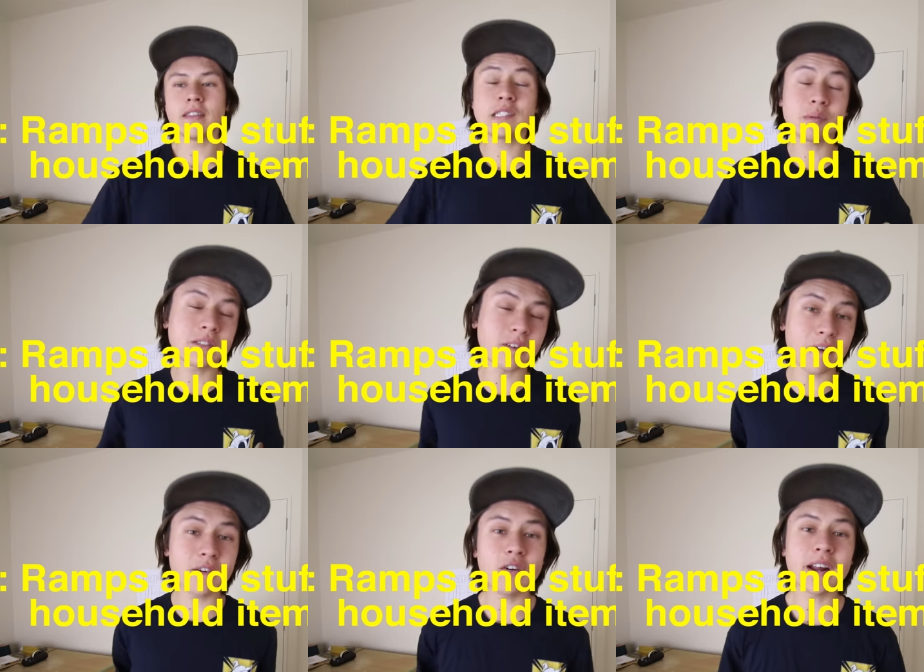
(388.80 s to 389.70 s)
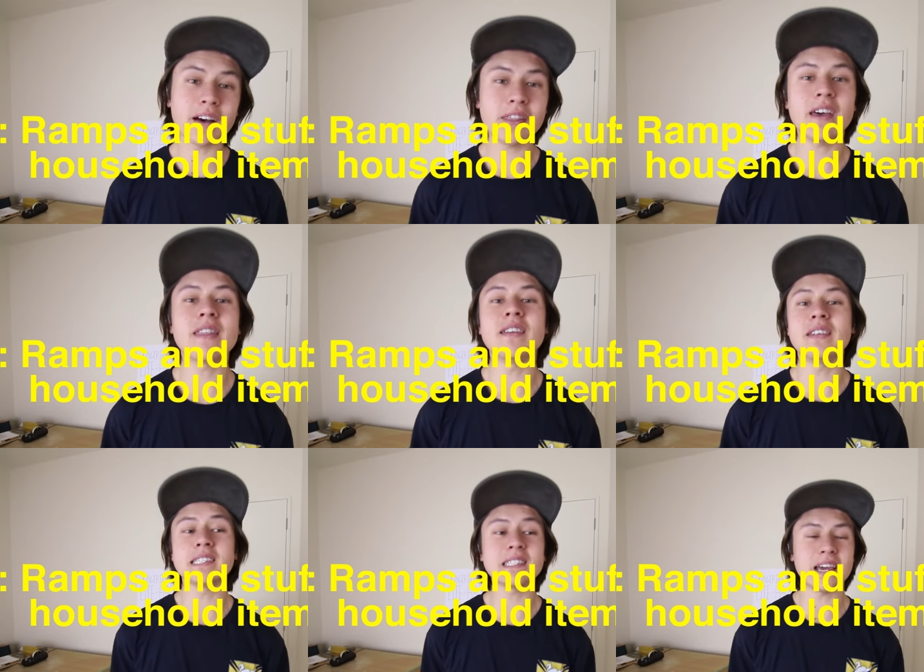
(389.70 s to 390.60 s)
This one's for everyone out there that
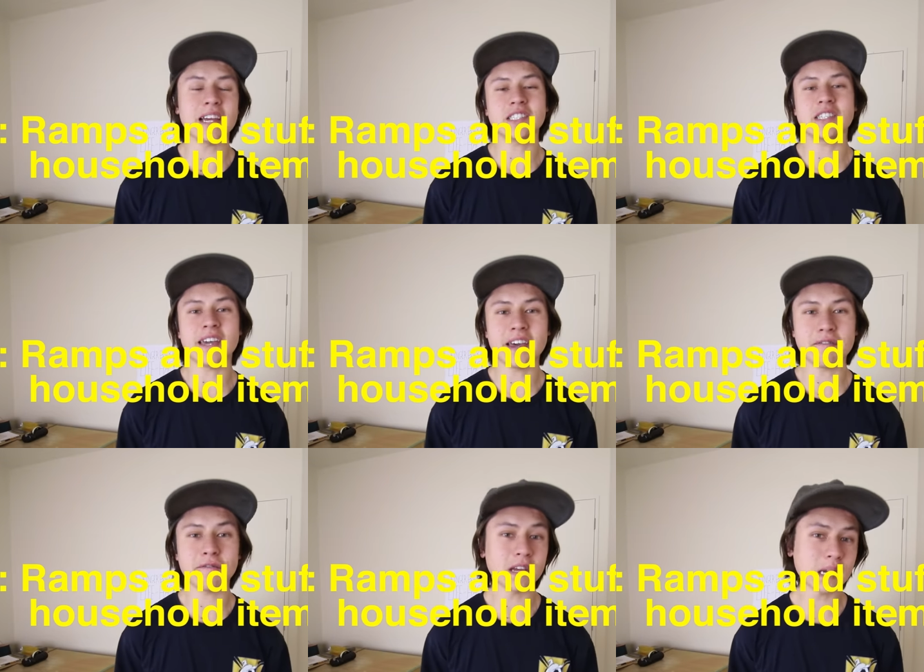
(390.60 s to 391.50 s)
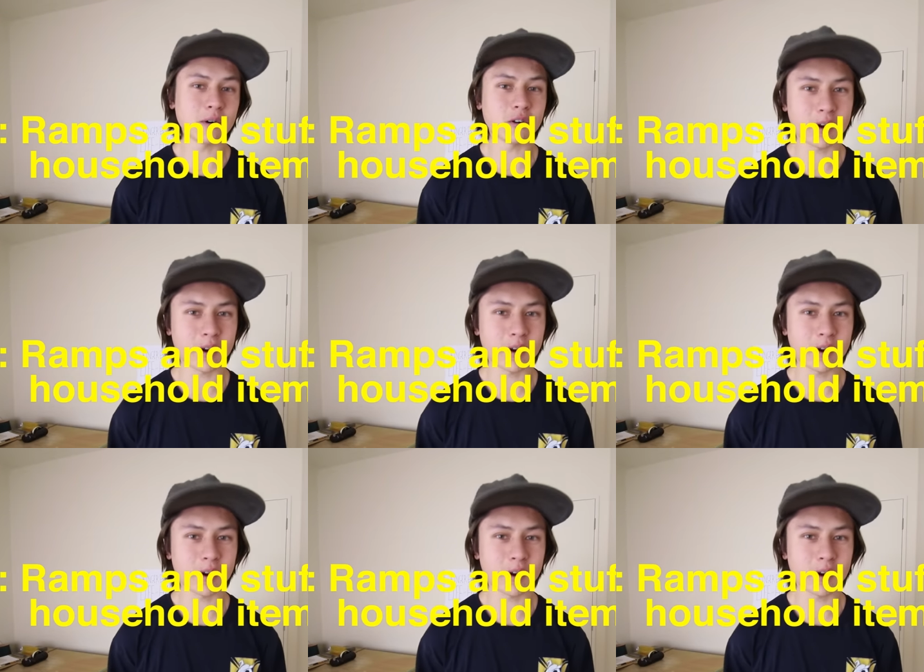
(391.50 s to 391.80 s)
doesn't actually have fingerboard